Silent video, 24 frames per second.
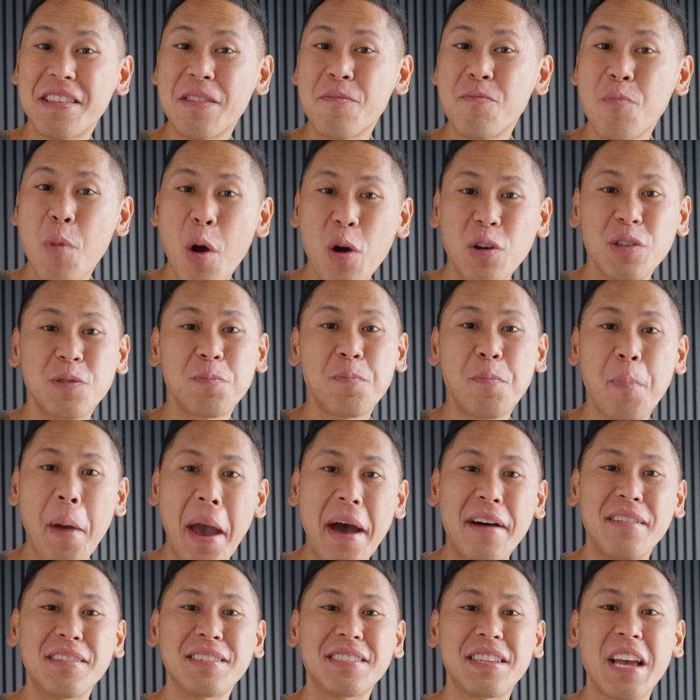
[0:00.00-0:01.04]
the most
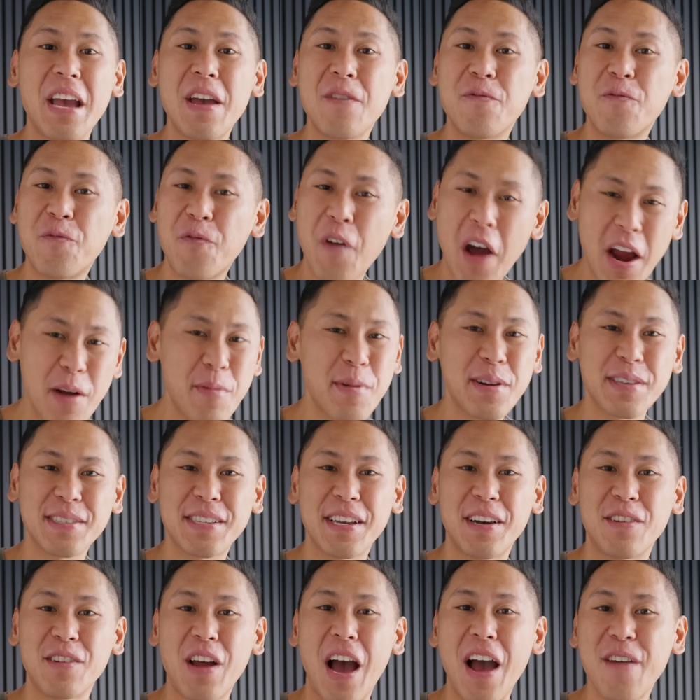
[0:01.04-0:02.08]
balanced and vibrant
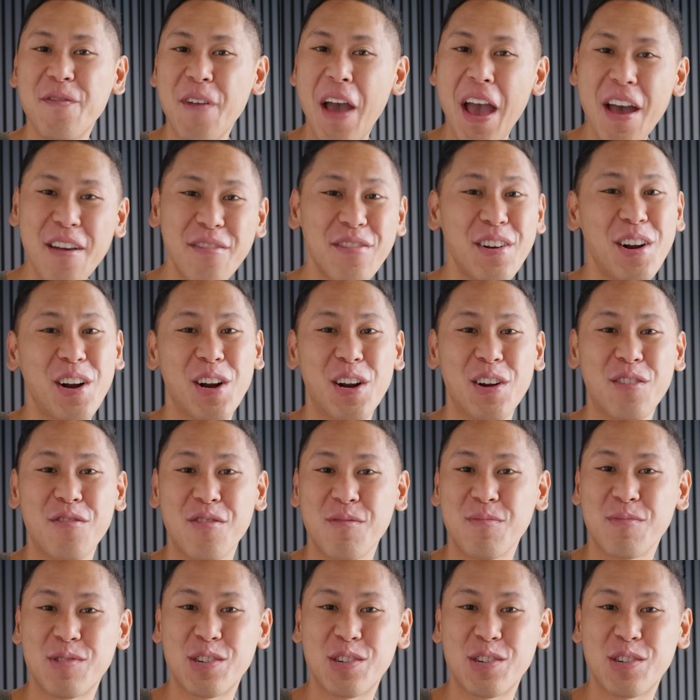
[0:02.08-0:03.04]
sound I've ever heard from